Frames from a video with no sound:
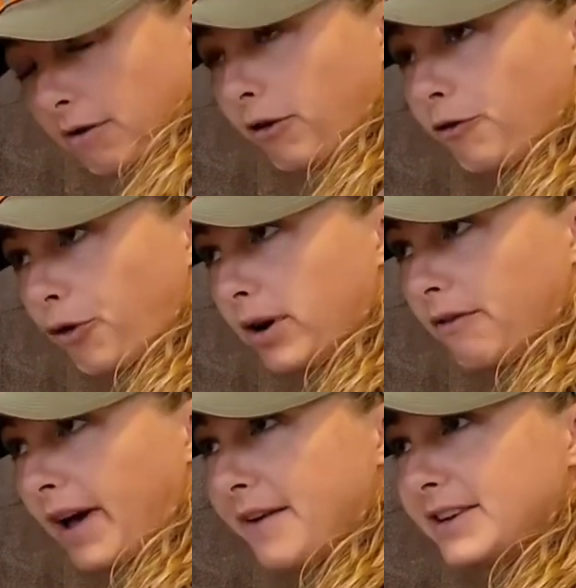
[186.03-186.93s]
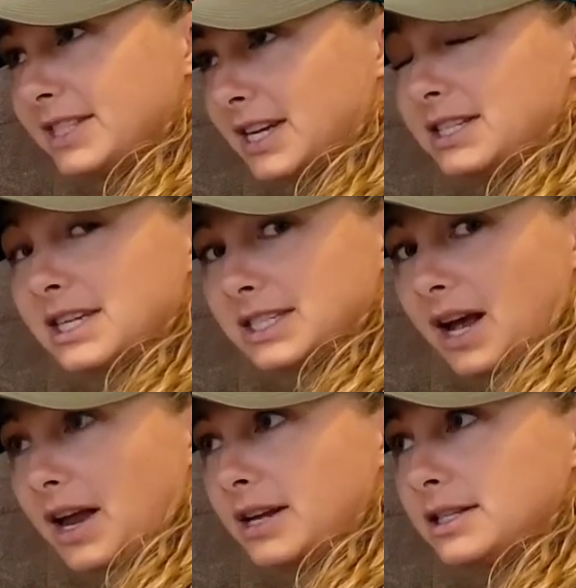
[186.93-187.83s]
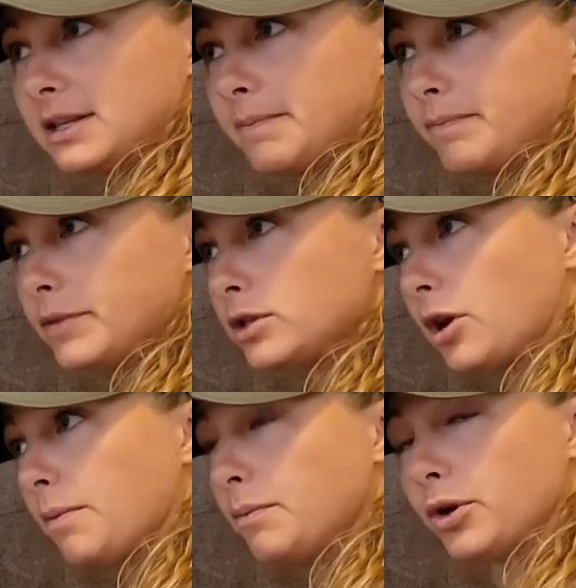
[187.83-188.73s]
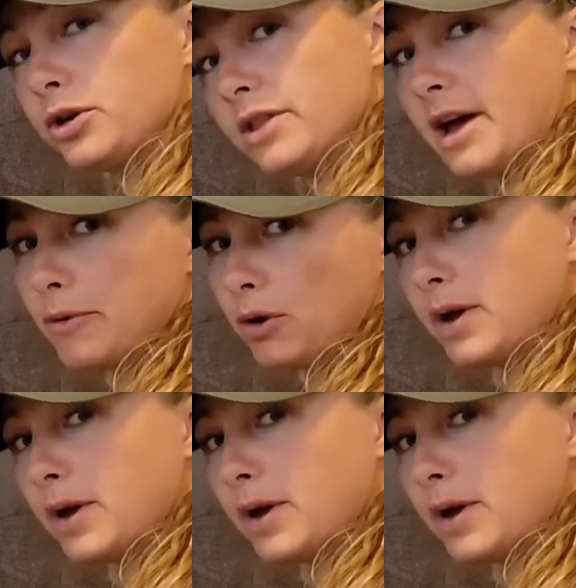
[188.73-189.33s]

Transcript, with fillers: for 45 to 60 seconds. So we're gonna do that real